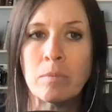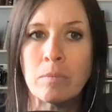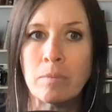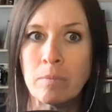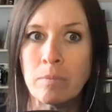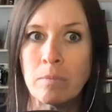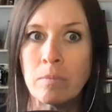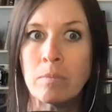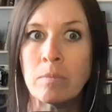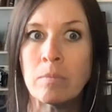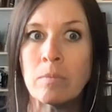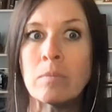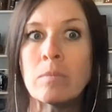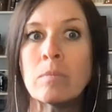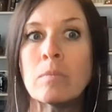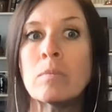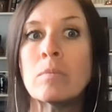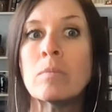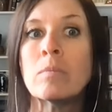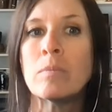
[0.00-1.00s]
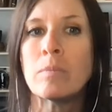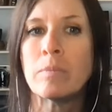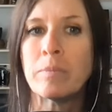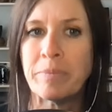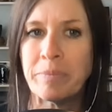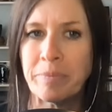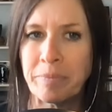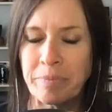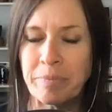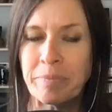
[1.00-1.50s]

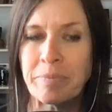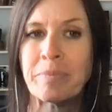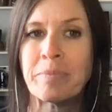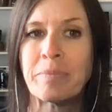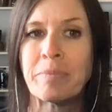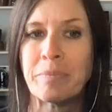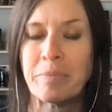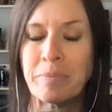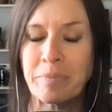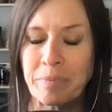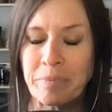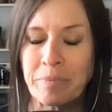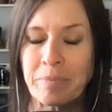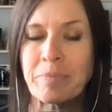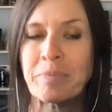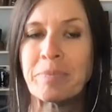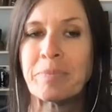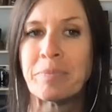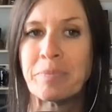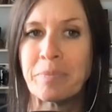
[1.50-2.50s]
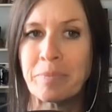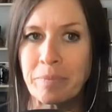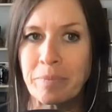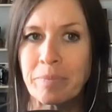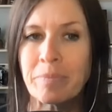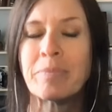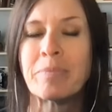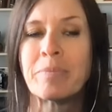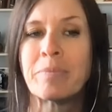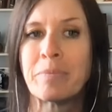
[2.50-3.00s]

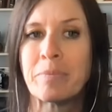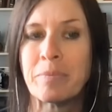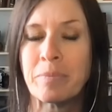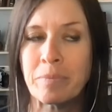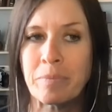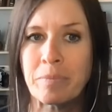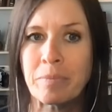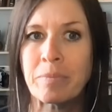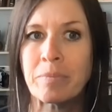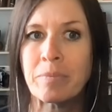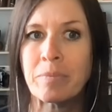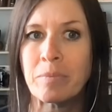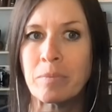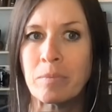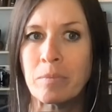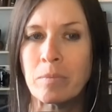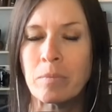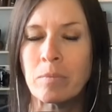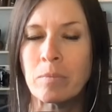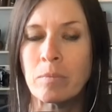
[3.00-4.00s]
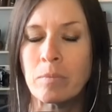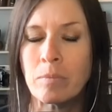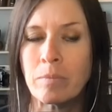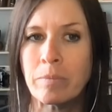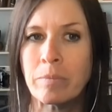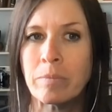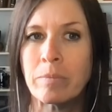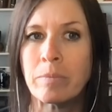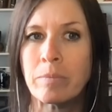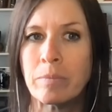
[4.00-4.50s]

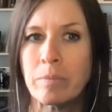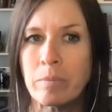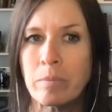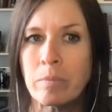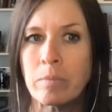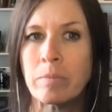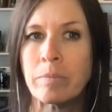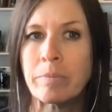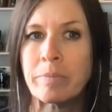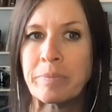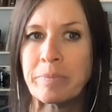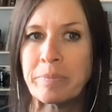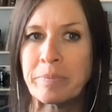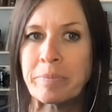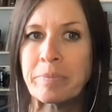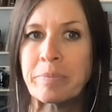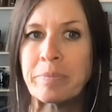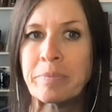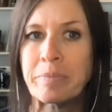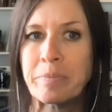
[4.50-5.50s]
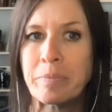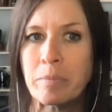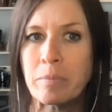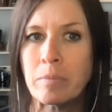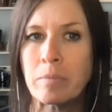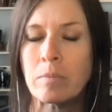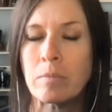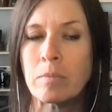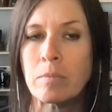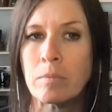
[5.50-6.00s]

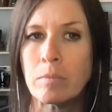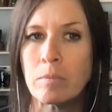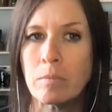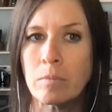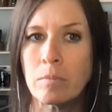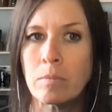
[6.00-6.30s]
(silent)